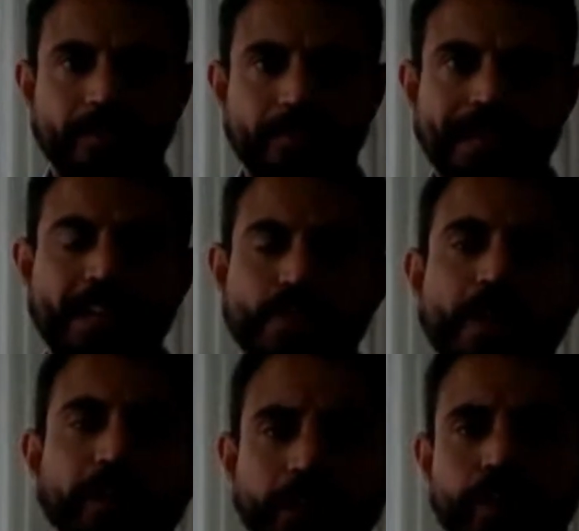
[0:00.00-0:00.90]
that is
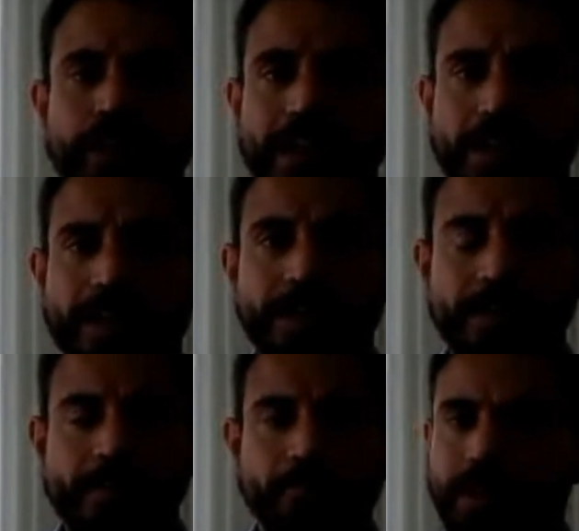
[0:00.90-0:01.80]
revolutionary.
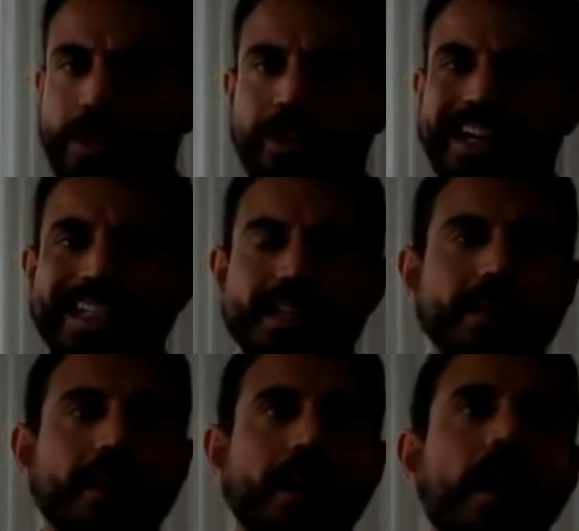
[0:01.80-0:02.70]
But there
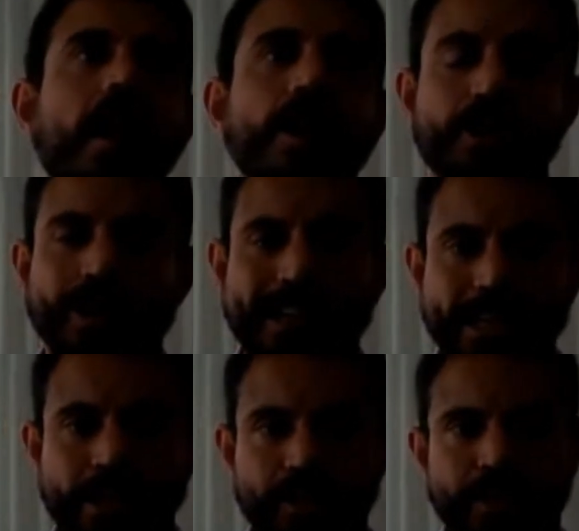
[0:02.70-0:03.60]
isn't 100
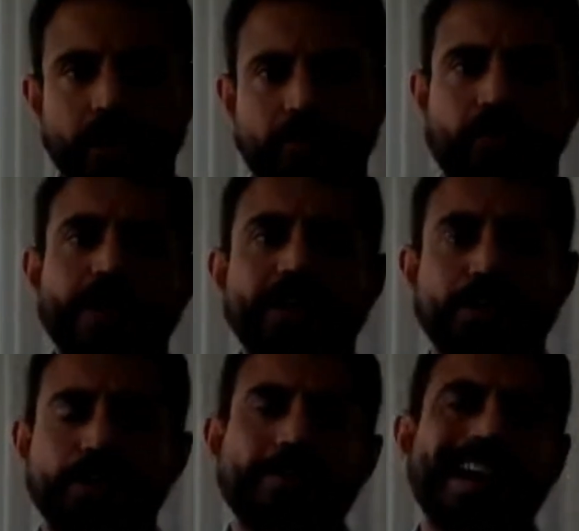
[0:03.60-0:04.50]
years of
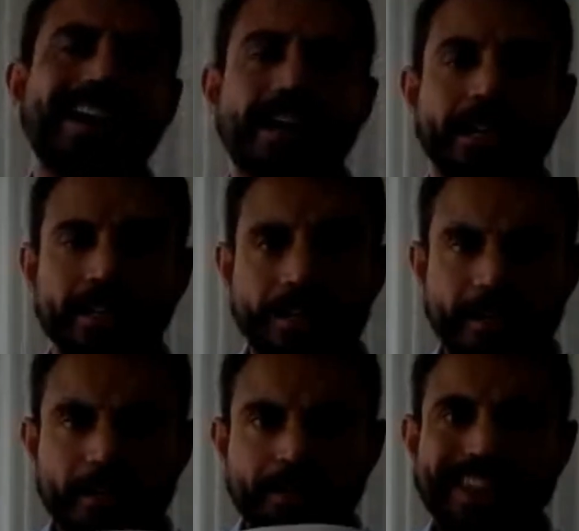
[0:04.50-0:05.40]
research behind
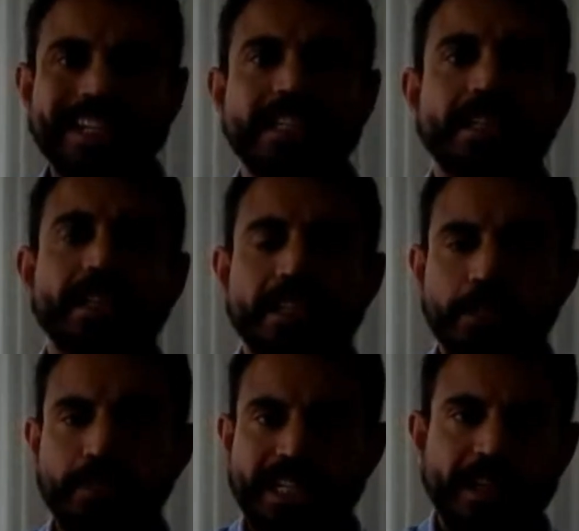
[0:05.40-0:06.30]
this
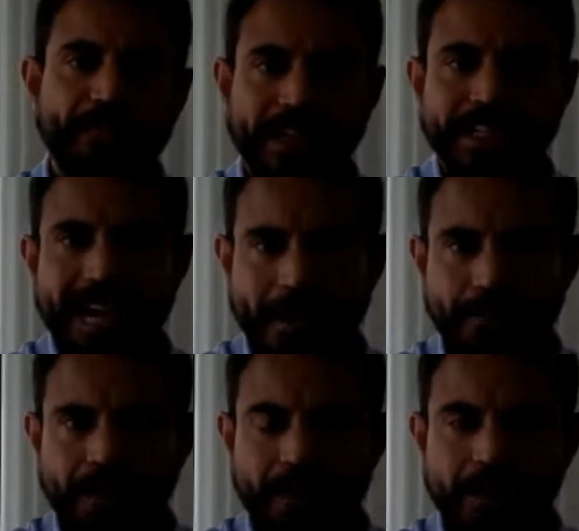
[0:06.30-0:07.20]
specific type.
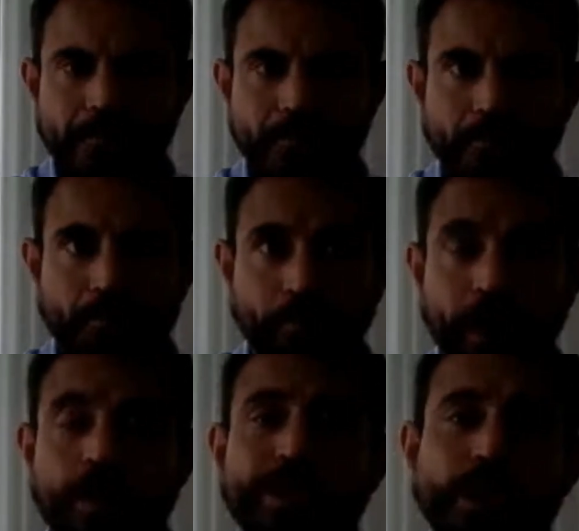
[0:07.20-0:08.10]

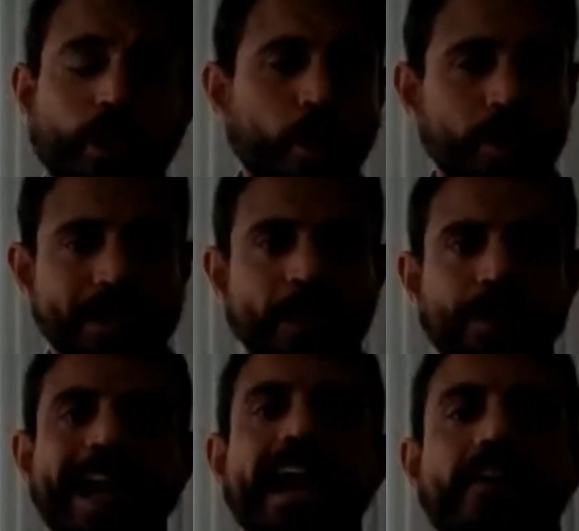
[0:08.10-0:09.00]
But the cohorts that we
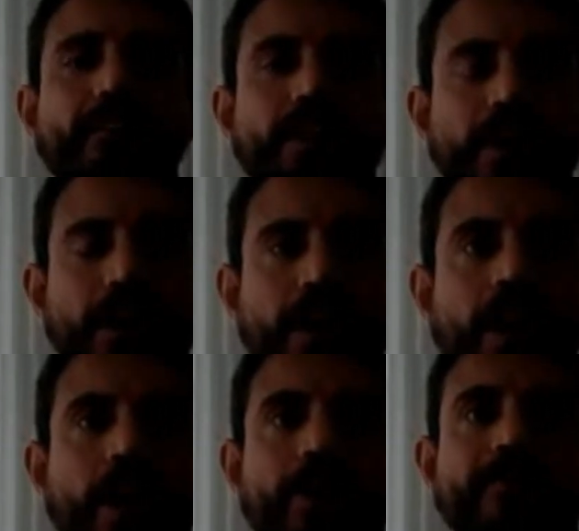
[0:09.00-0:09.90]
have
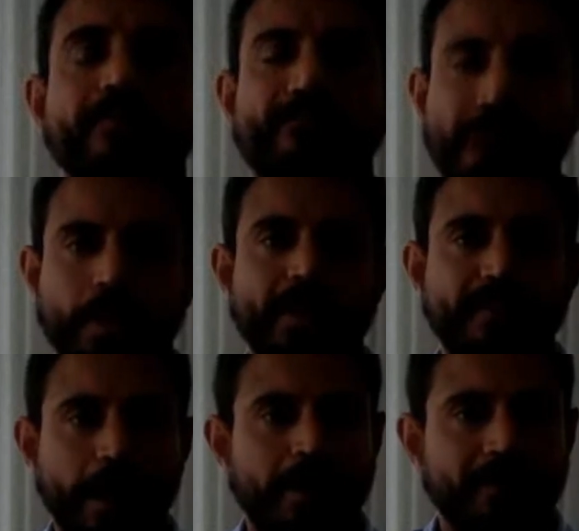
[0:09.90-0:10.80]
are very,
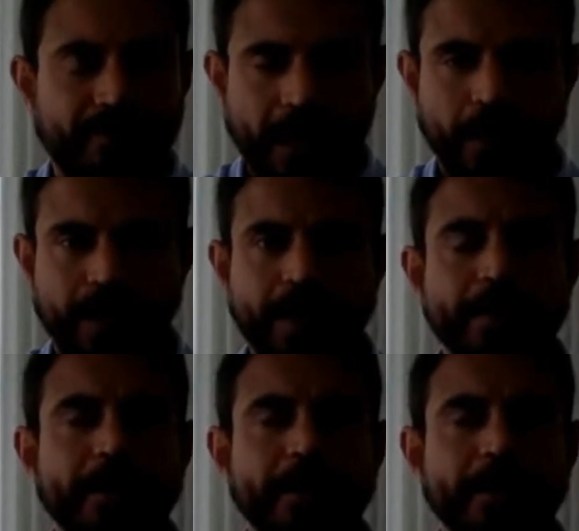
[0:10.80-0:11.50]
very, very